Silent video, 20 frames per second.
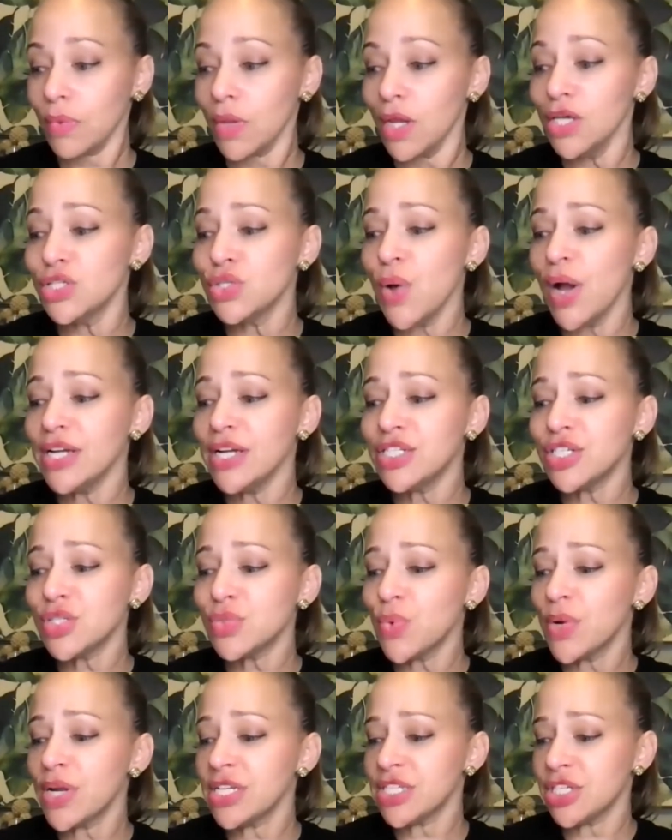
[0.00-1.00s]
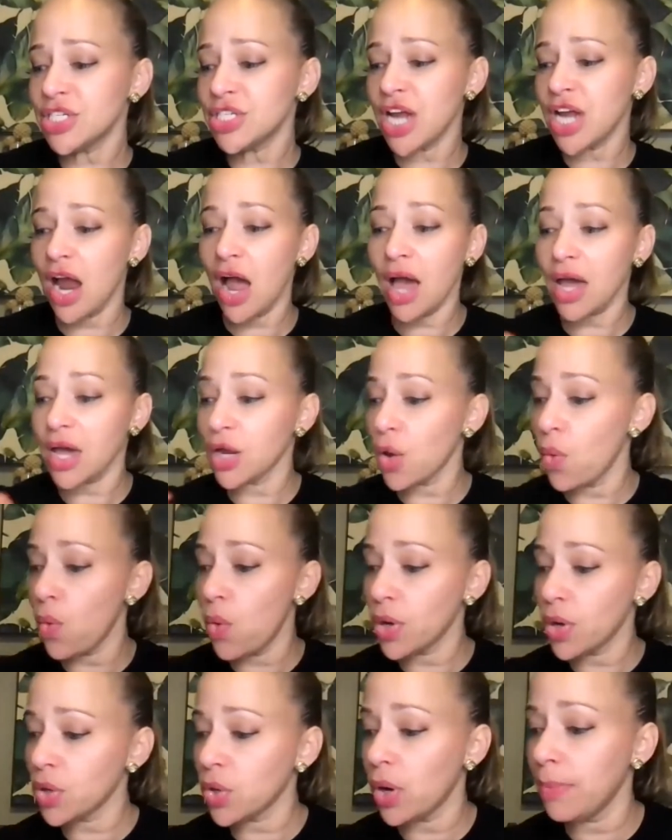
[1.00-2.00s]
So I just wanted to share, I could go
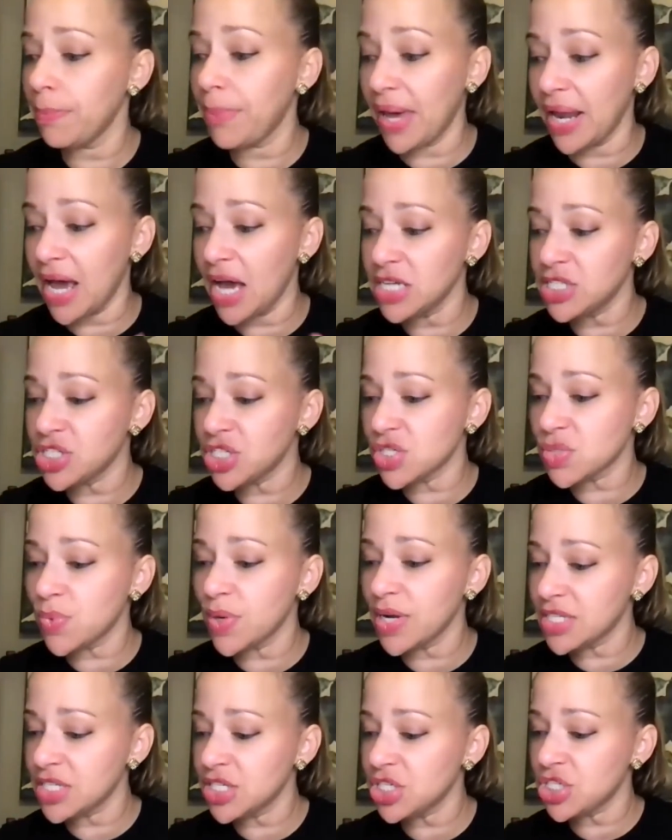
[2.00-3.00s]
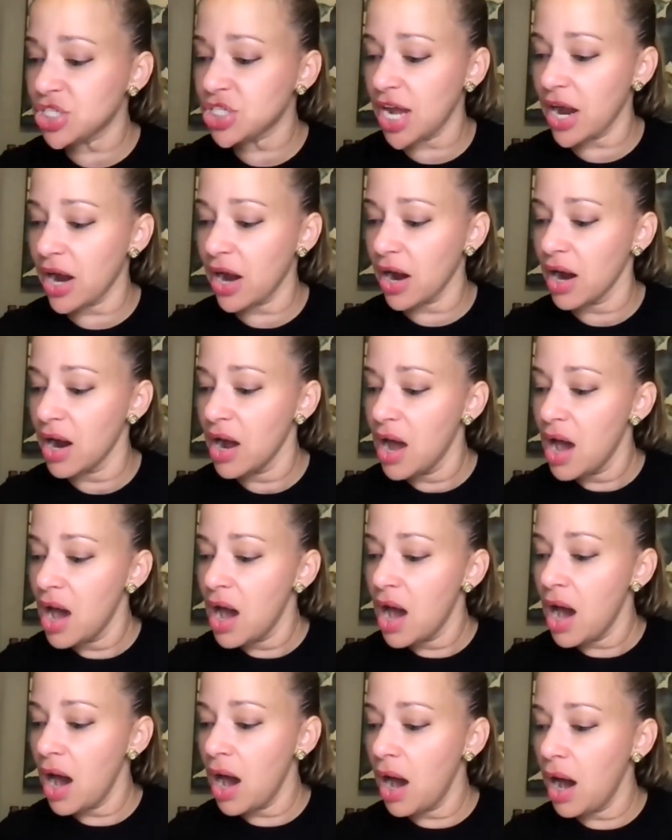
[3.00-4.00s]
on and on, but I just wanted to share
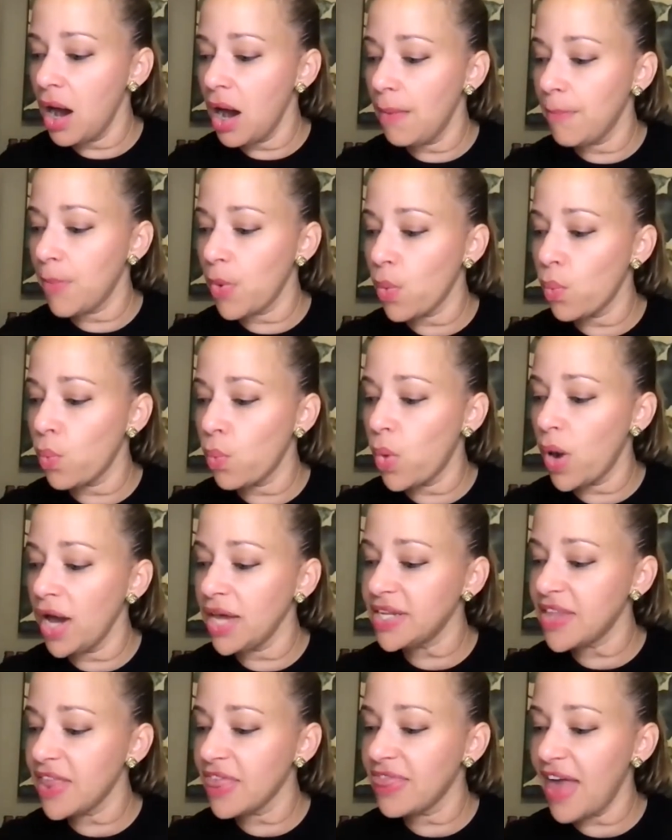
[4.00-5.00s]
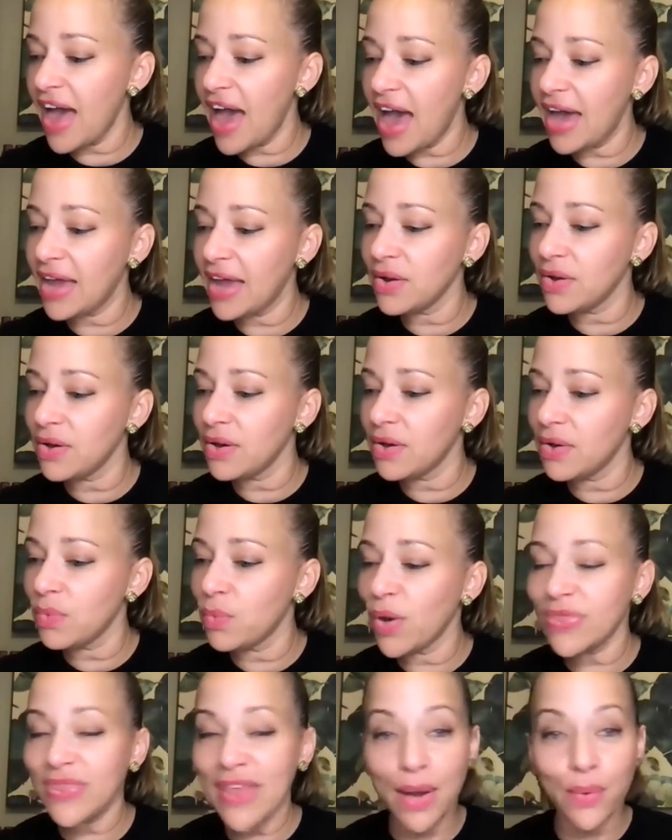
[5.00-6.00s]
what that
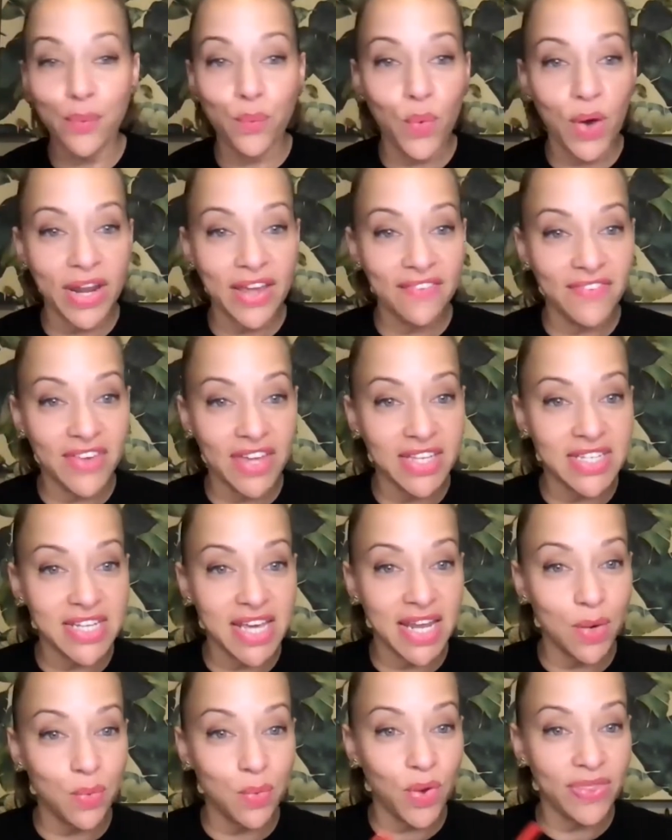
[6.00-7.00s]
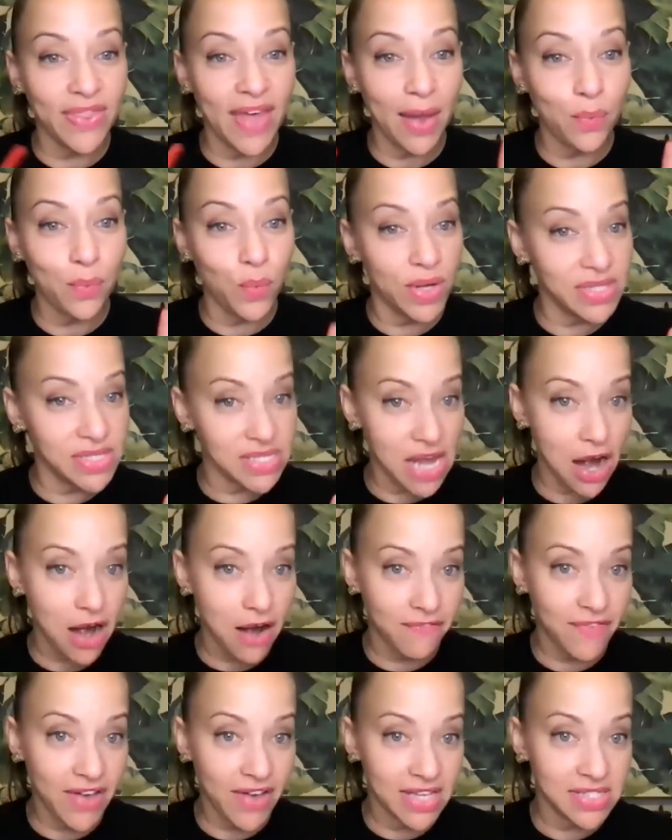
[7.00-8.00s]
one event did and what that one
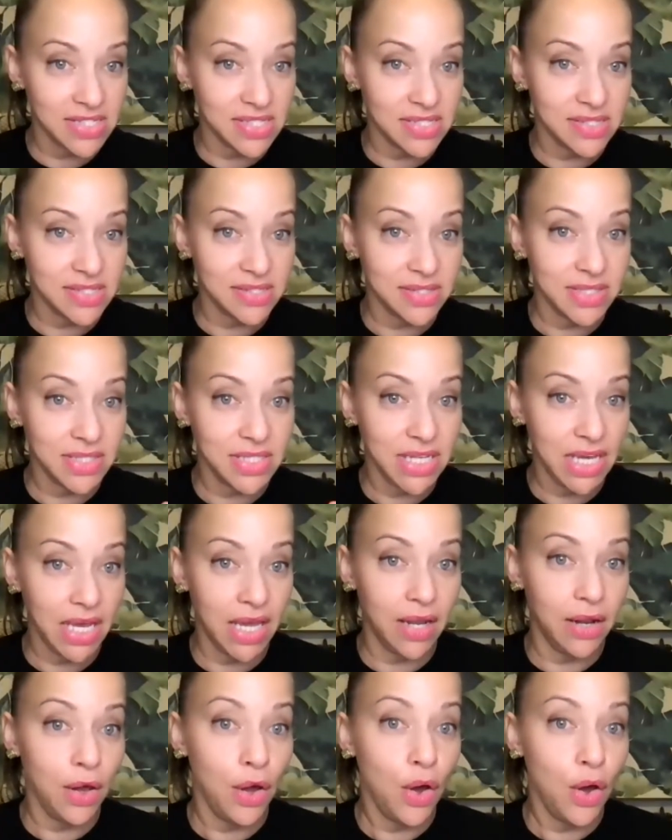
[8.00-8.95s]
sacrifice did